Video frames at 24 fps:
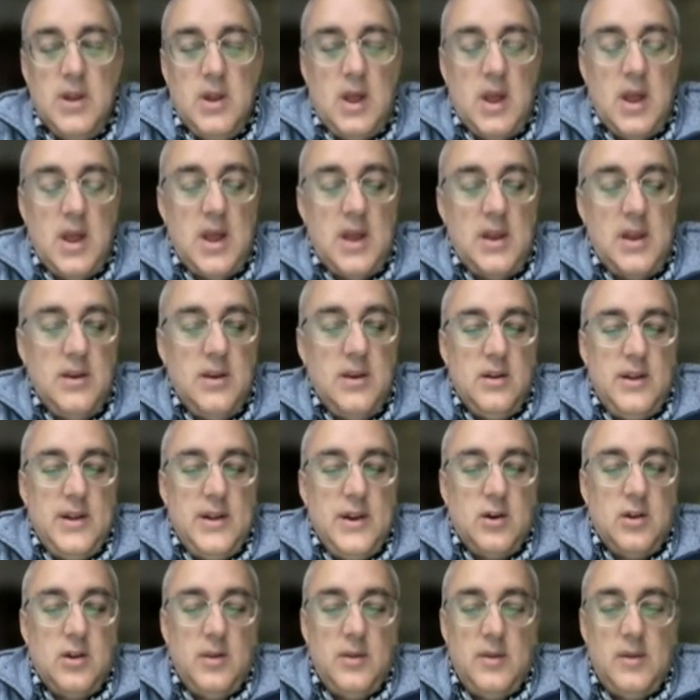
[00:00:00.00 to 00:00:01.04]
And you'll
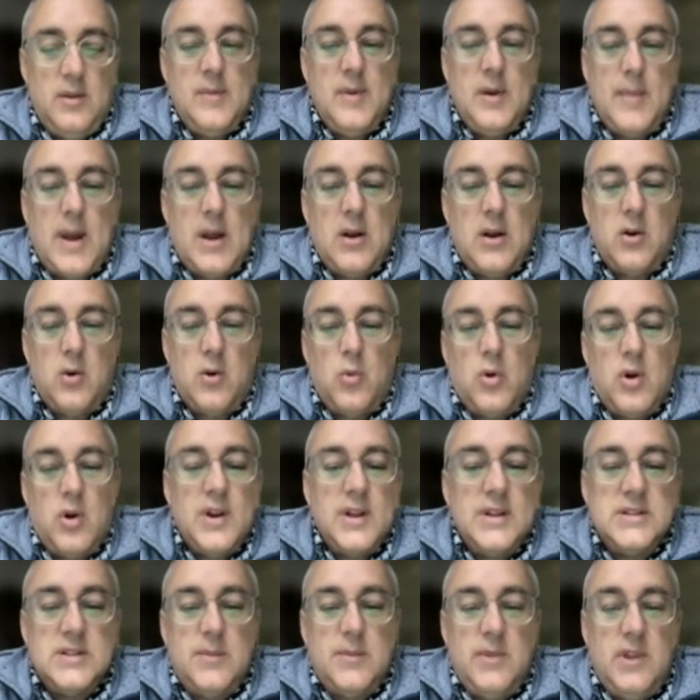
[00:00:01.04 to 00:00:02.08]
little bit about her work and
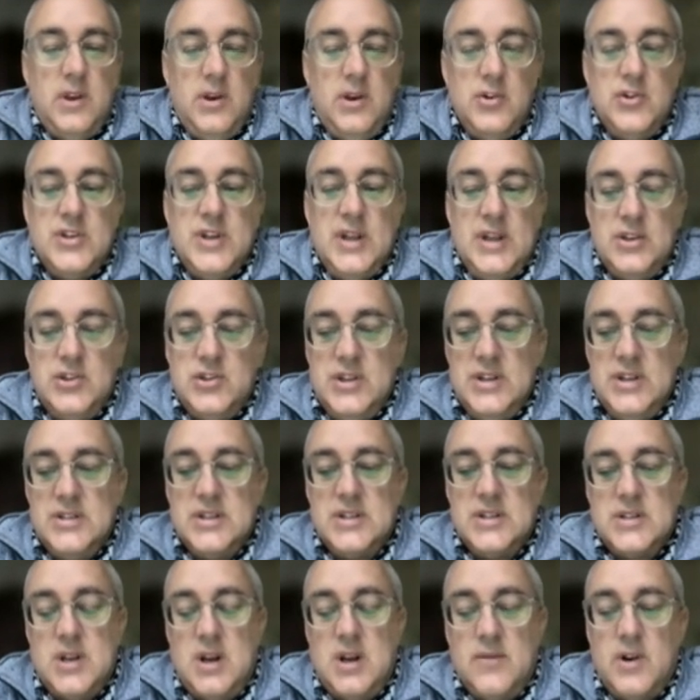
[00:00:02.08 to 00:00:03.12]
some of the new genes she's
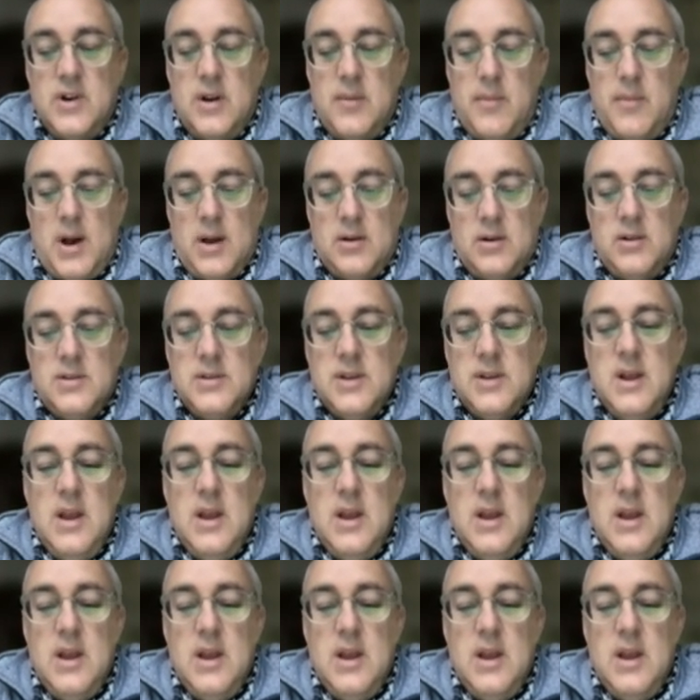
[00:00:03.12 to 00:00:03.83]
discovered and modeled.